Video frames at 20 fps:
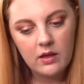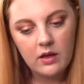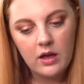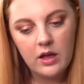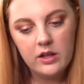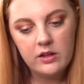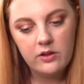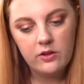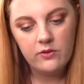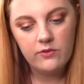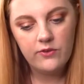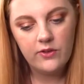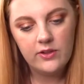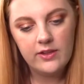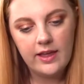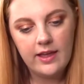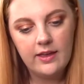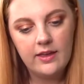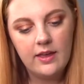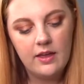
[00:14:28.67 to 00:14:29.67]
I do feel
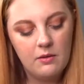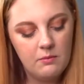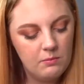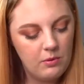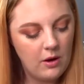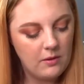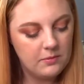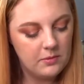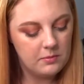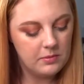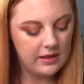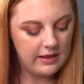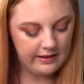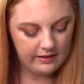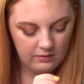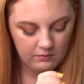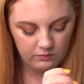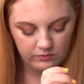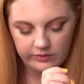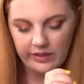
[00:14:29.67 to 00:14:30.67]
like it
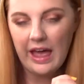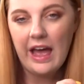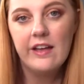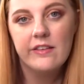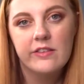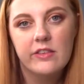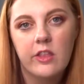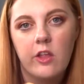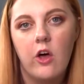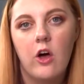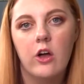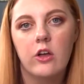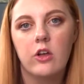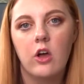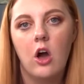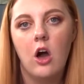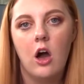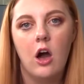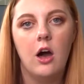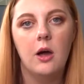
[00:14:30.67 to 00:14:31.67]
probably lasts long
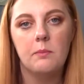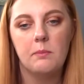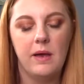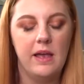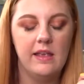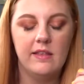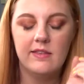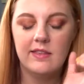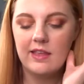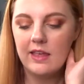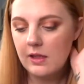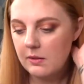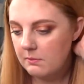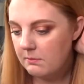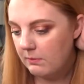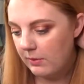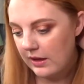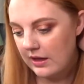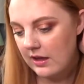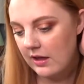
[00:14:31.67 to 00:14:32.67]
on my skin
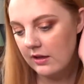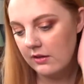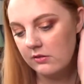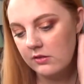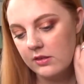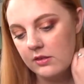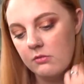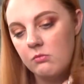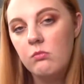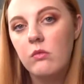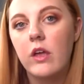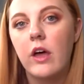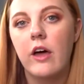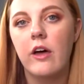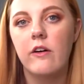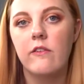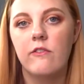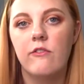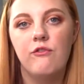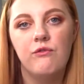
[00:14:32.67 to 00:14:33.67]
because
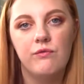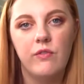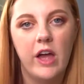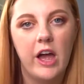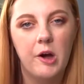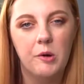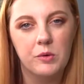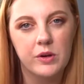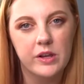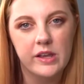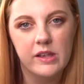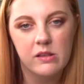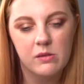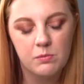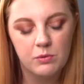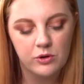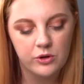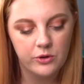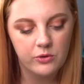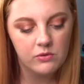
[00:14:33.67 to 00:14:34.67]
of how it is
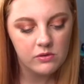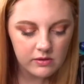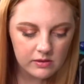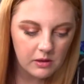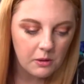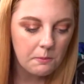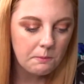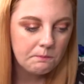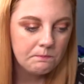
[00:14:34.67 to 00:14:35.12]
produced.